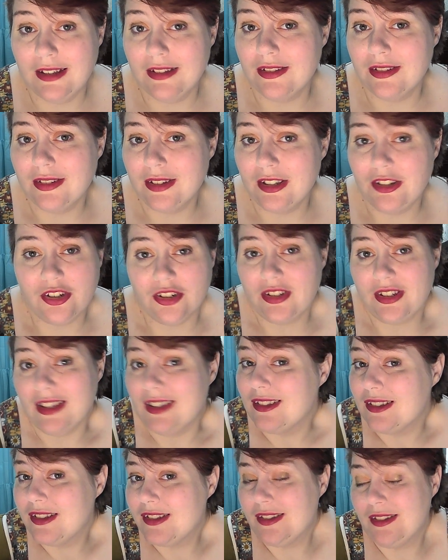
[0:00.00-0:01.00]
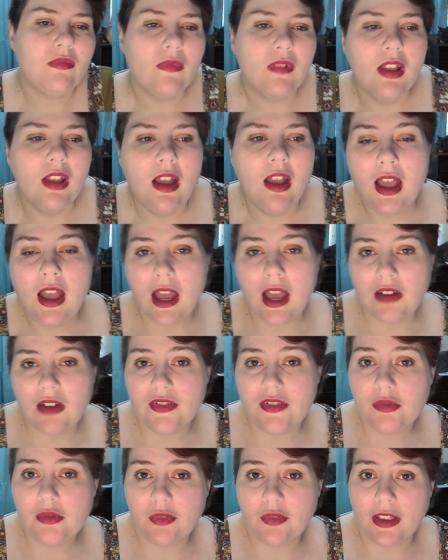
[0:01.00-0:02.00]
is. Have
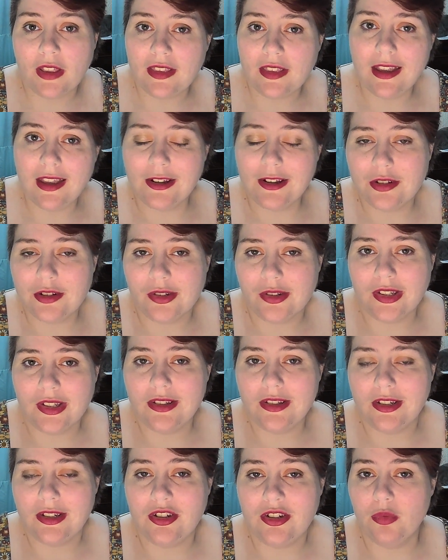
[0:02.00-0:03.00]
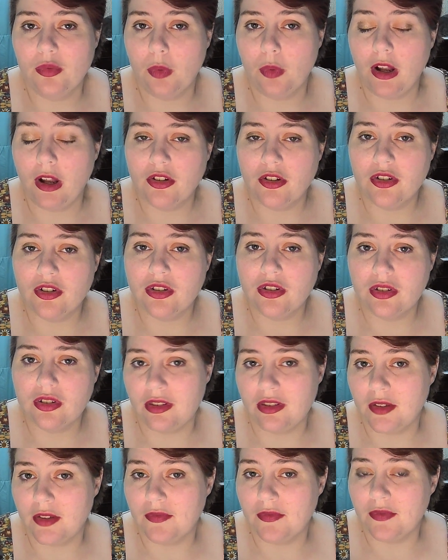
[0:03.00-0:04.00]
you read The Exorcist? Did you watch
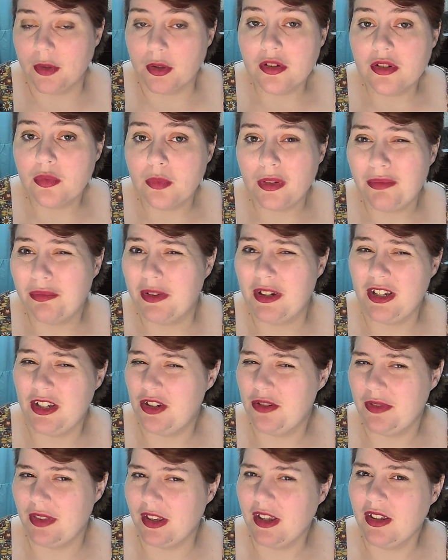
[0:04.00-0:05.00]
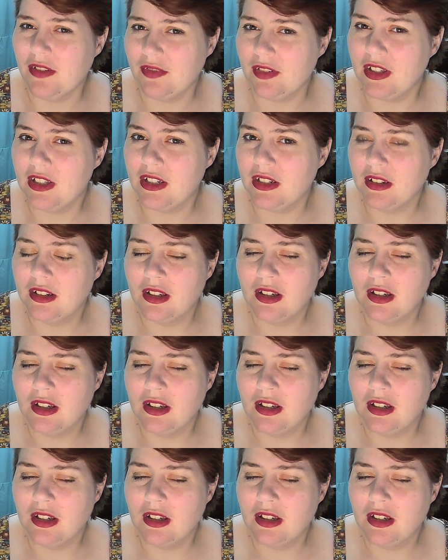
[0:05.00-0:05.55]
the first one? What did you think of it?